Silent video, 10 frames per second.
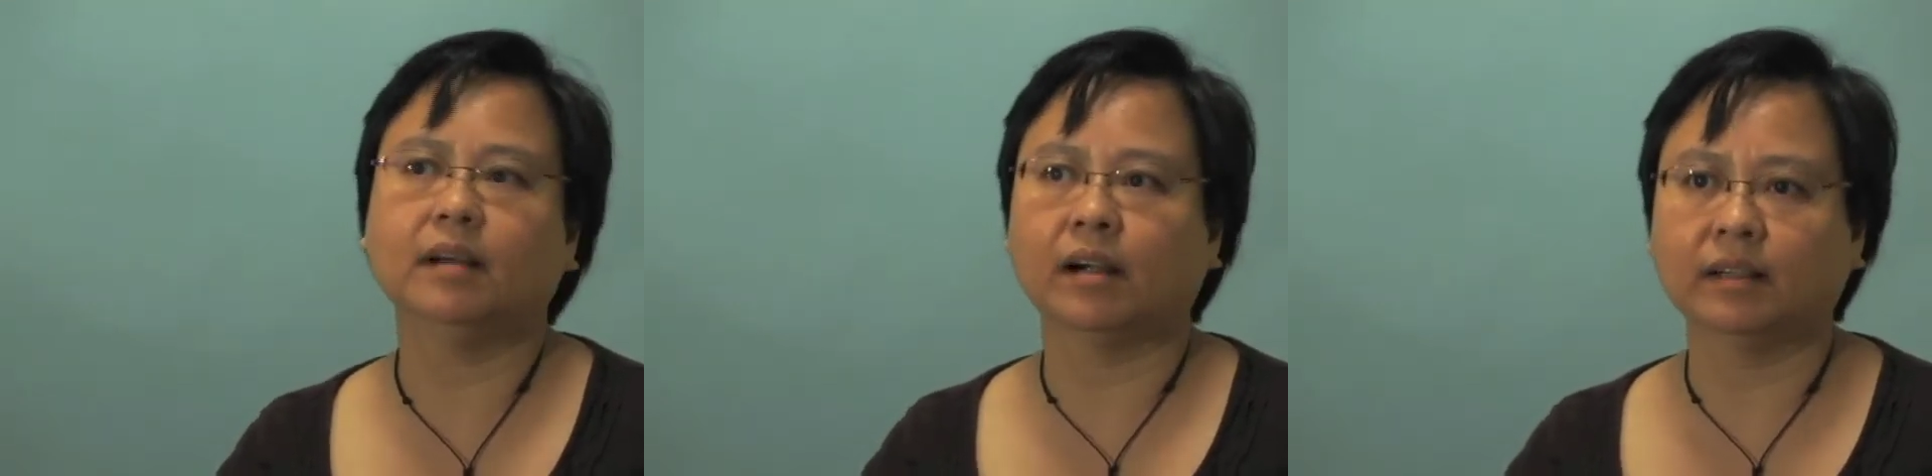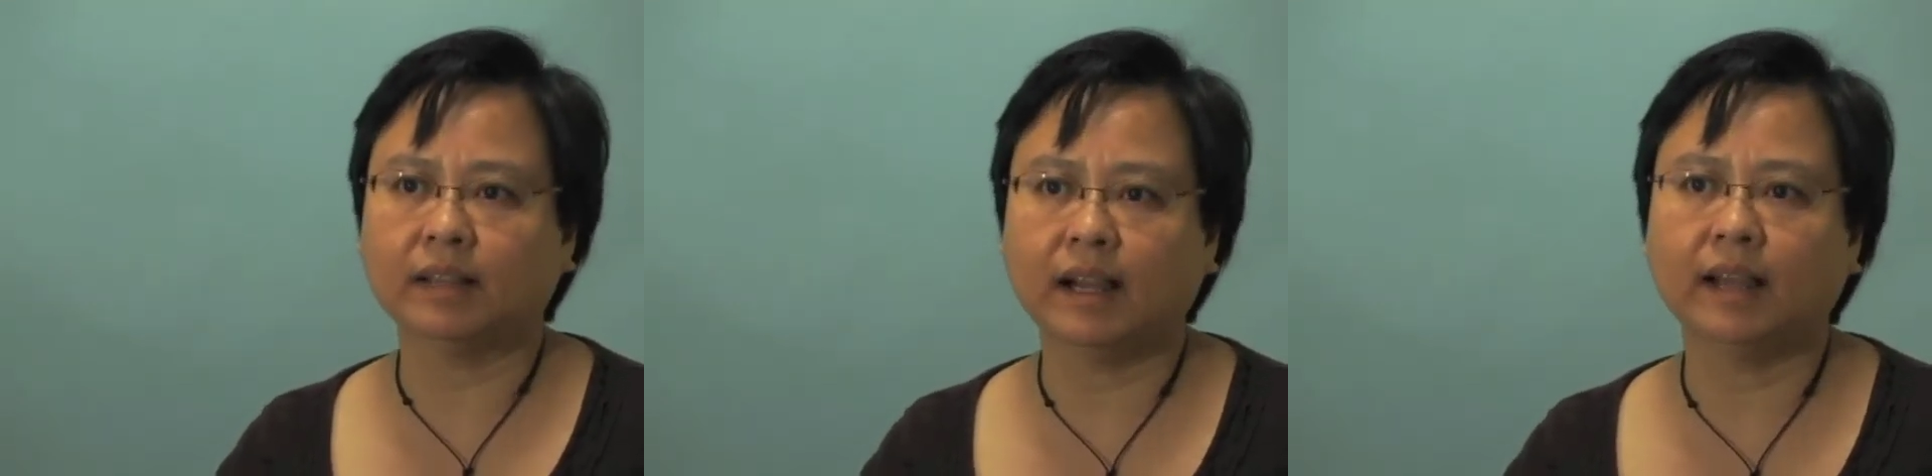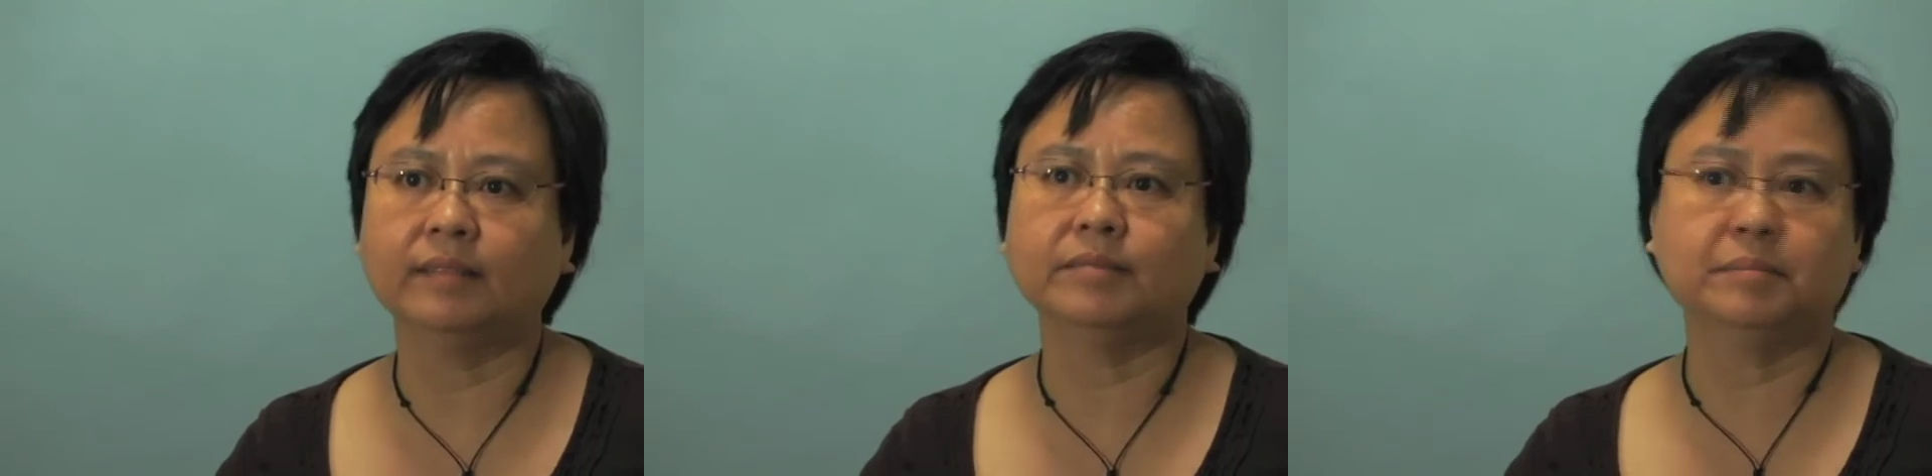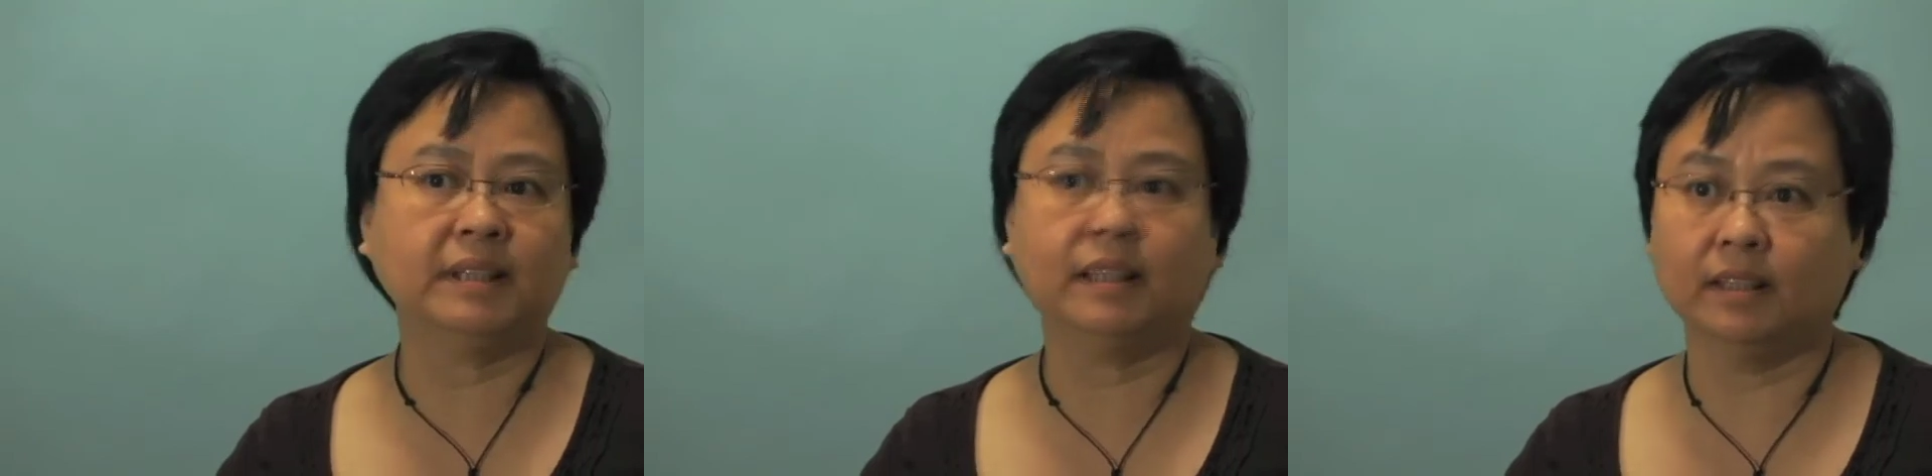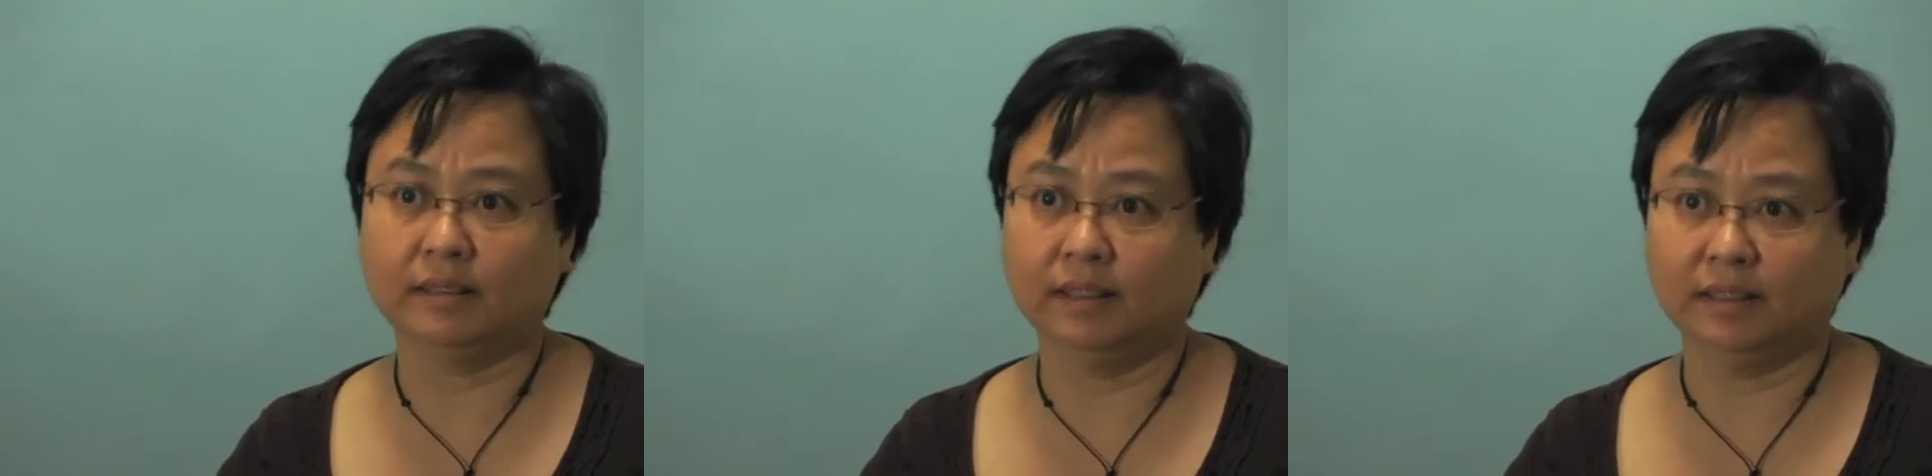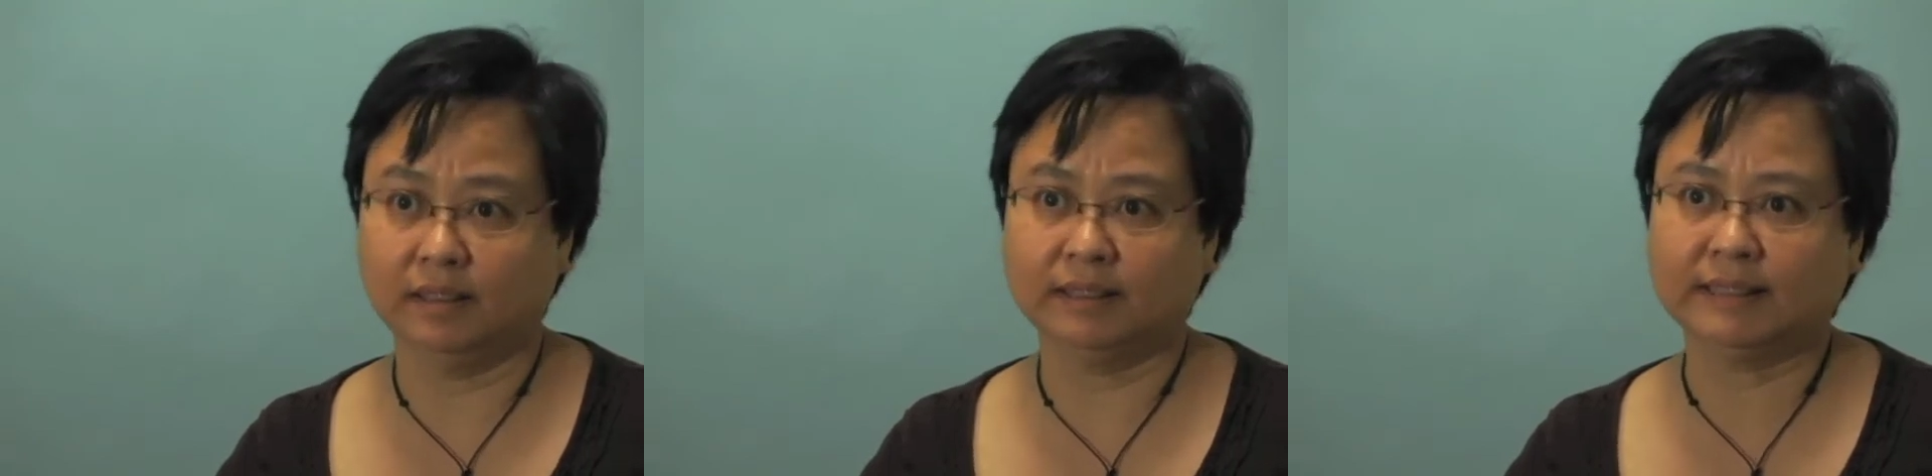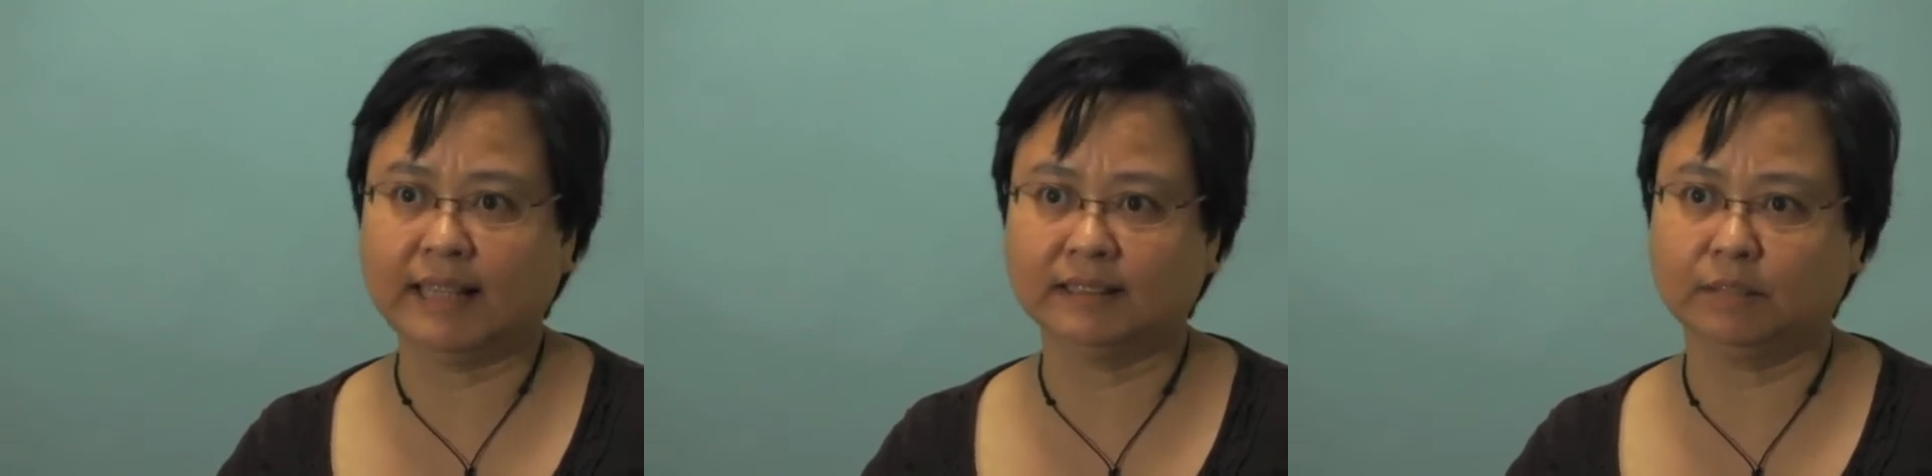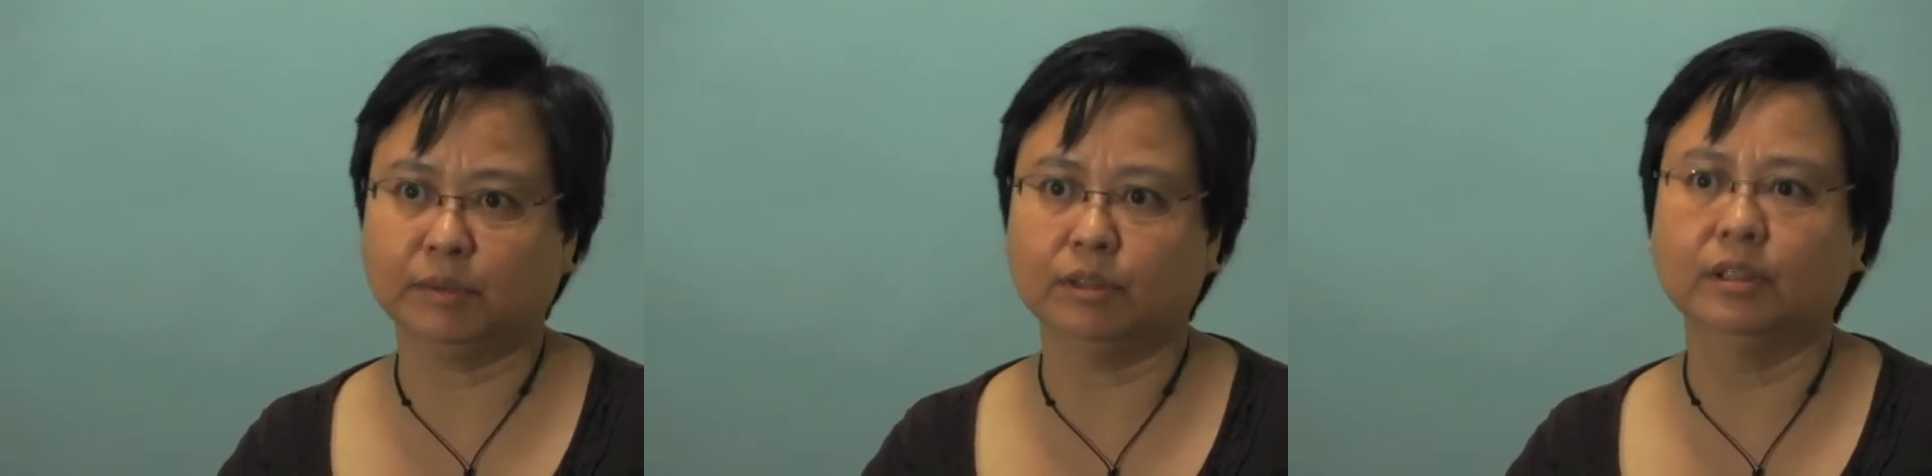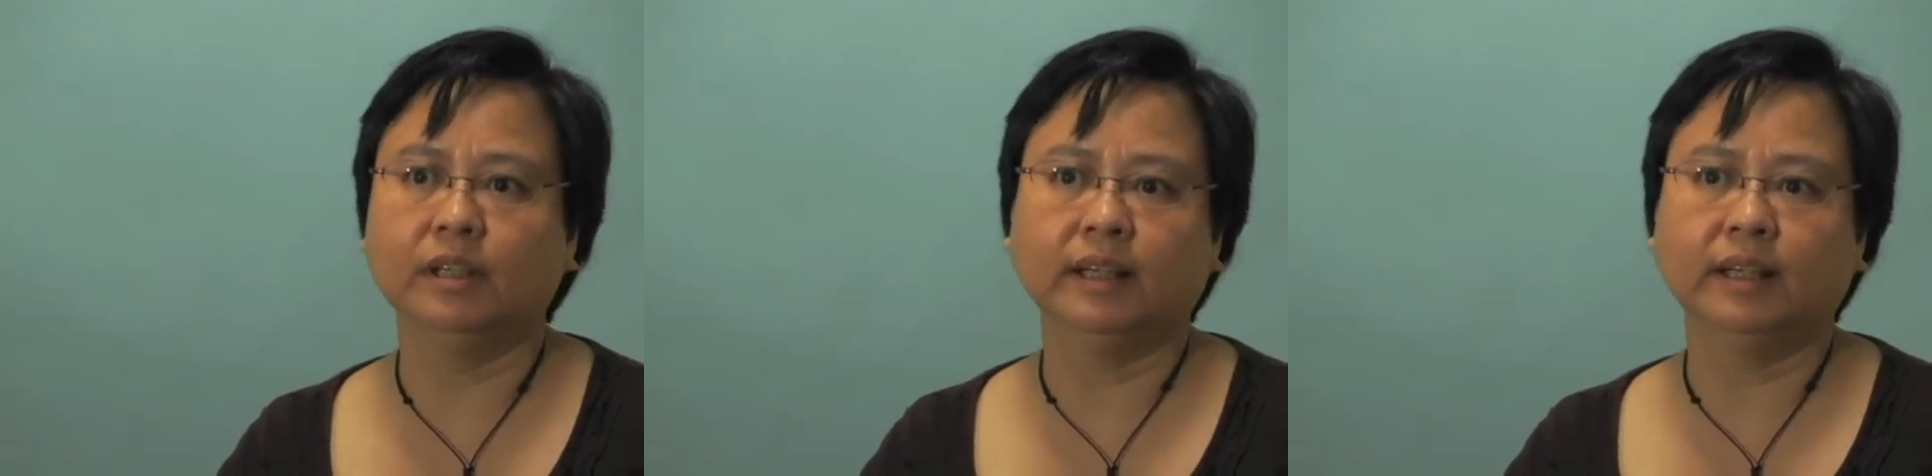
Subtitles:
archived and being accessible.